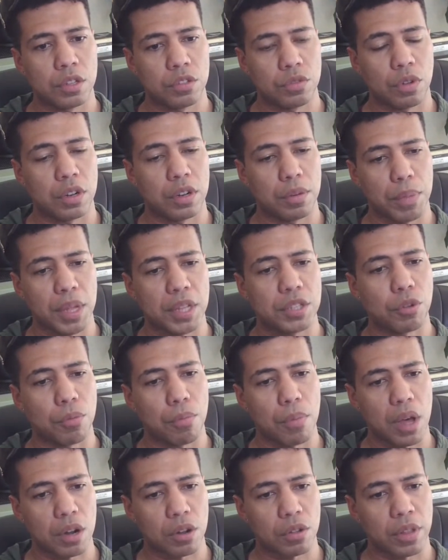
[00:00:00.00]
to a
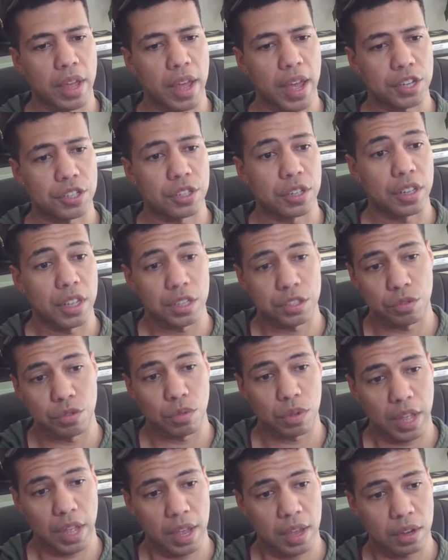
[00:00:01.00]
mental model that actually gets
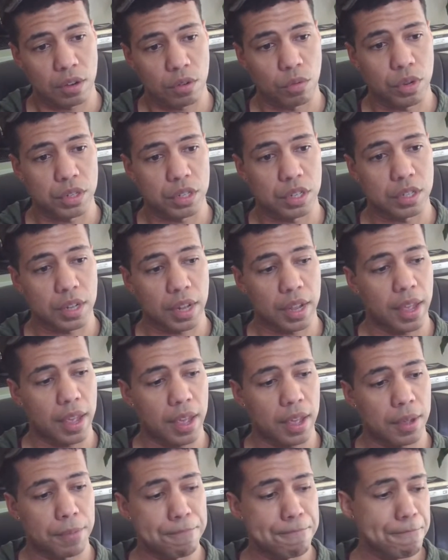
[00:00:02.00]
you laid, which is like,
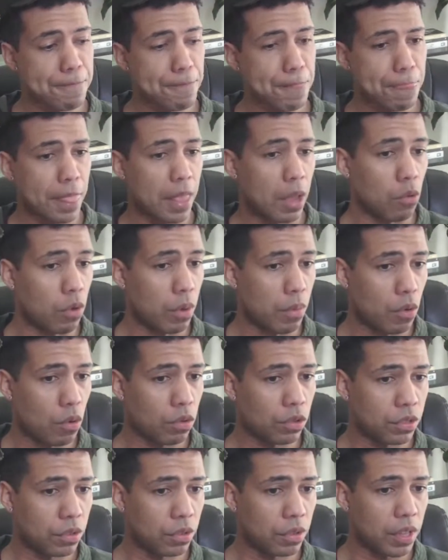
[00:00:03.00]
hey,
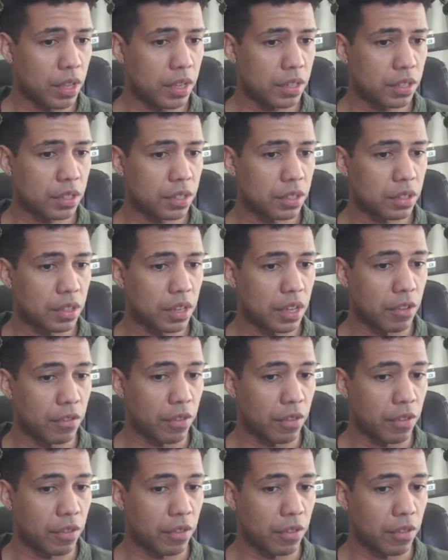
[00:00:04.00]
women will do this.